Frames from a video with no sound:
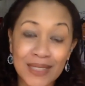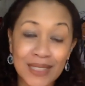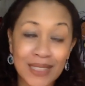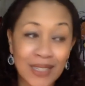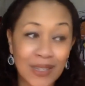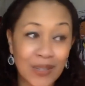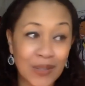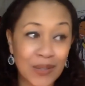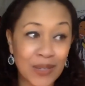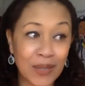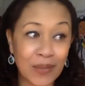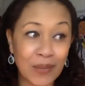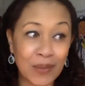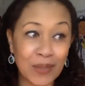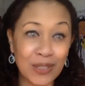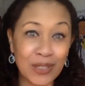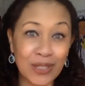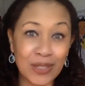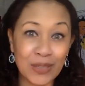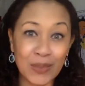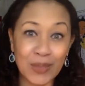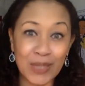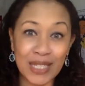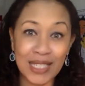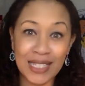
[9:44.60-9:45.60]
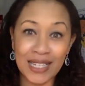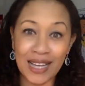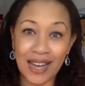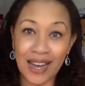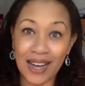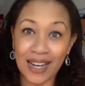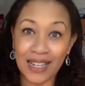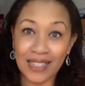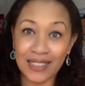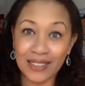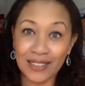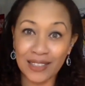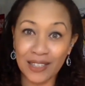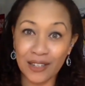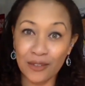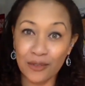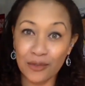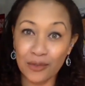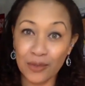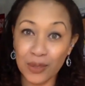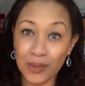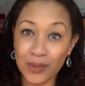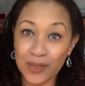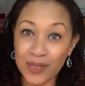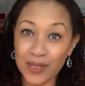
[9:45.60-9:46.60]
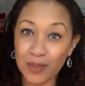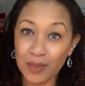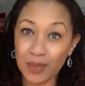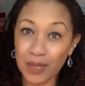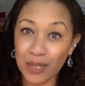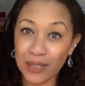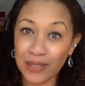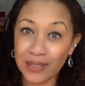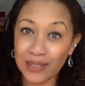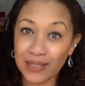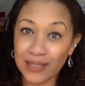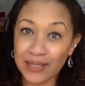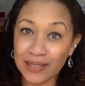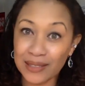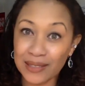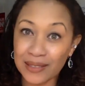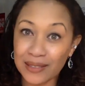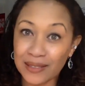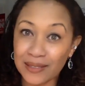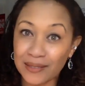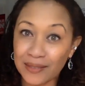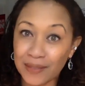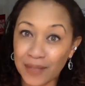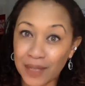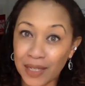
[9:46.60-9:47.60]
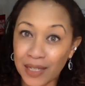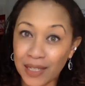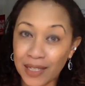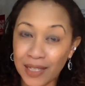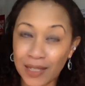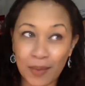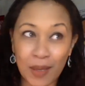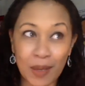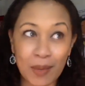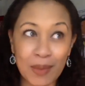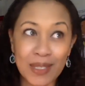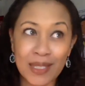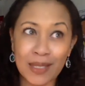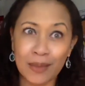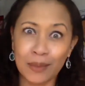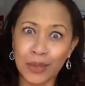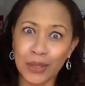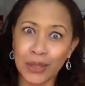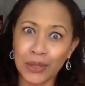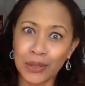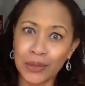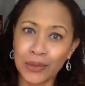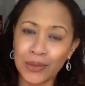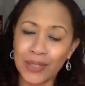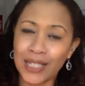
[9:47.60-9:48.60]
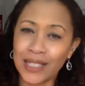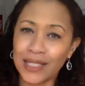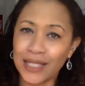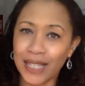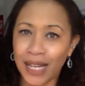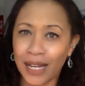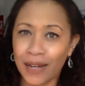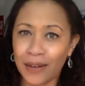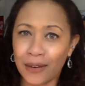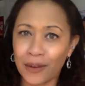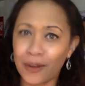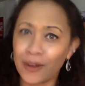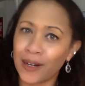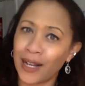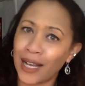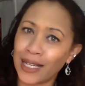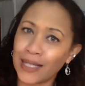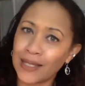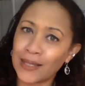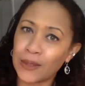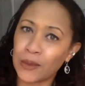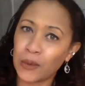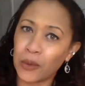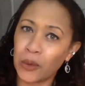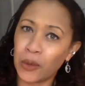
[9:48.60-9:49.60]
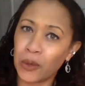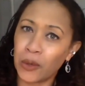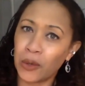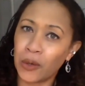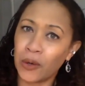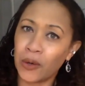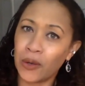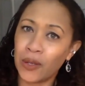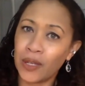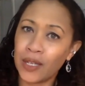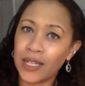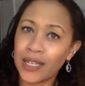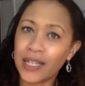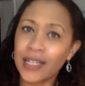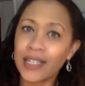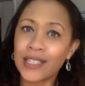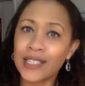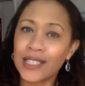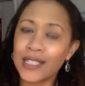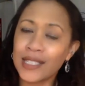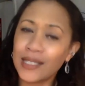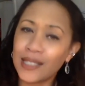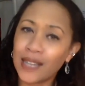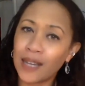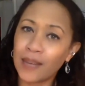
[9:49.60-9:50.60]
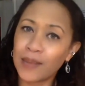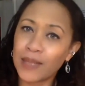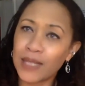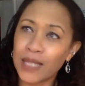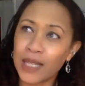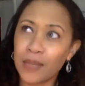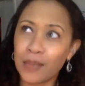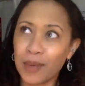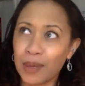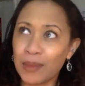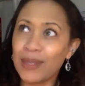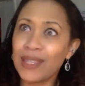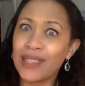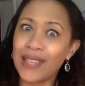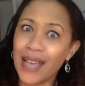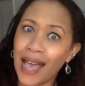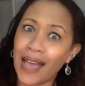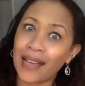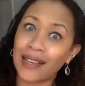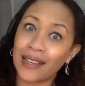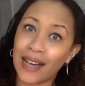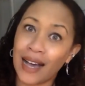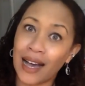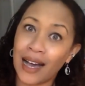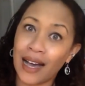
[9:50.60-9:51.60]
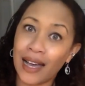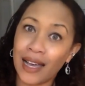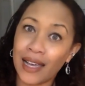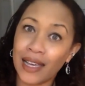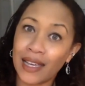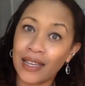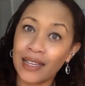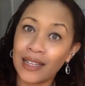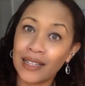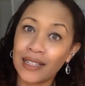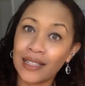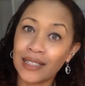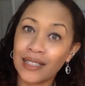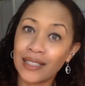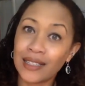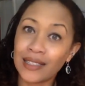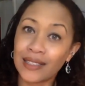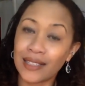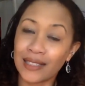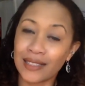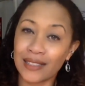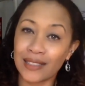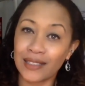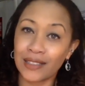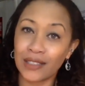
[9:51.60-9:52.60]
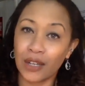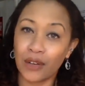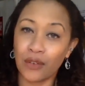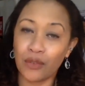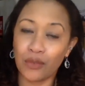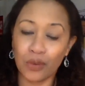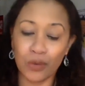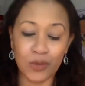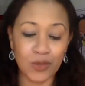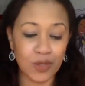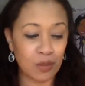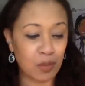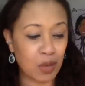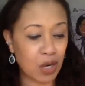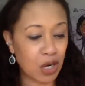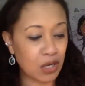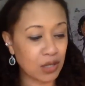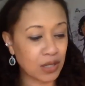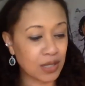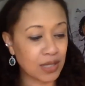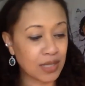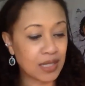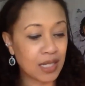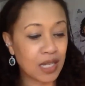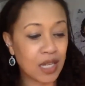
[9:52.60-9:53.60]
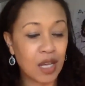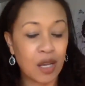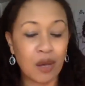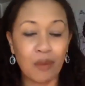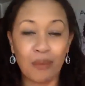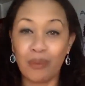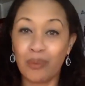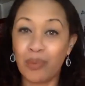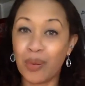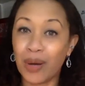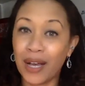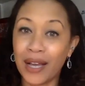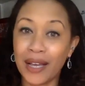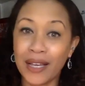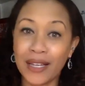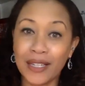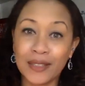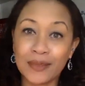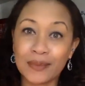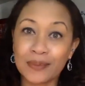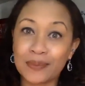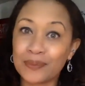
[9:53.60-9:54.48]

Okay, when do we not love Rosa Parks, right? Like, maybe some dude that dated her in high school and she dumped him. Maybe that guy doesn't love Rosa Parks. But